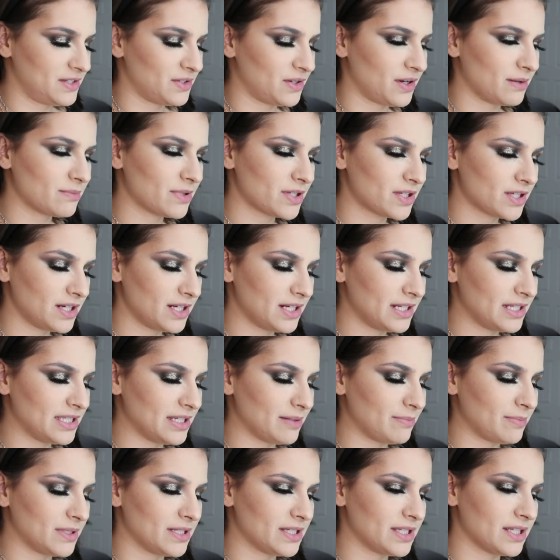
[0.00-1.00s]
so I'm just gonna
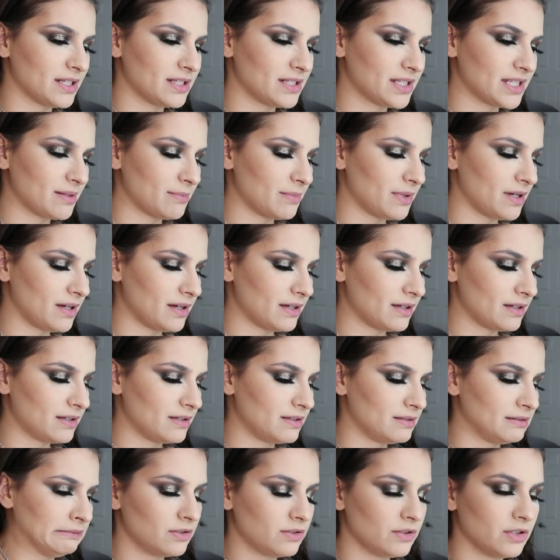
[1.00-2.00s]
dip into some of
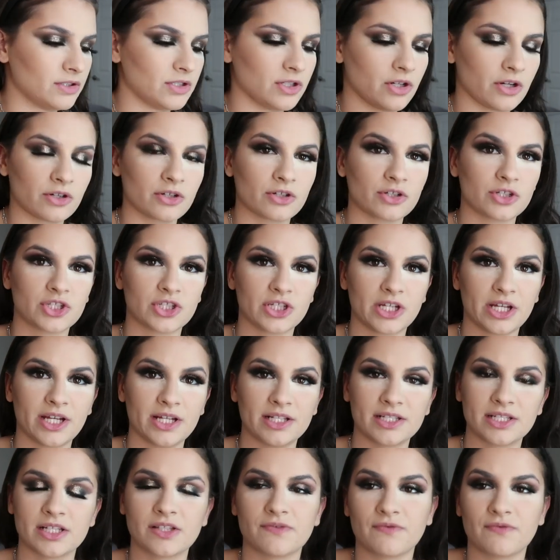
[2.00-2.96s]
the darker shades.